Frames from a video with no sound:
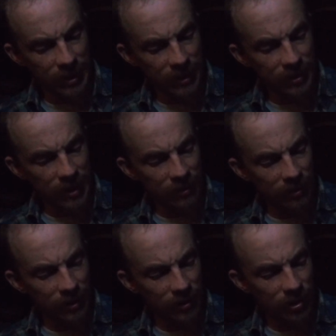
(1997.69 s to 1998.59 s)
that's like
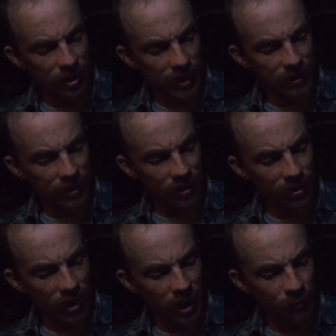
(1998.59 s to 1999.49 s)
Lyndon Johnson
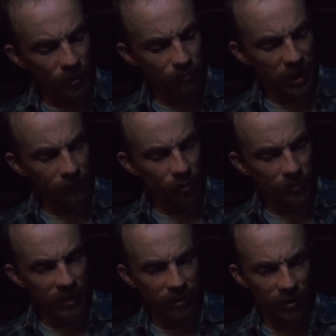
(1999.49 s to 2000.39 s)
trying to put Bobby
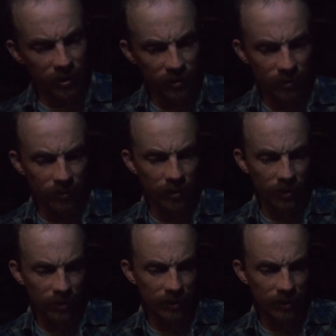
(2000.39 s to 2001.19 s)
Baker on the court.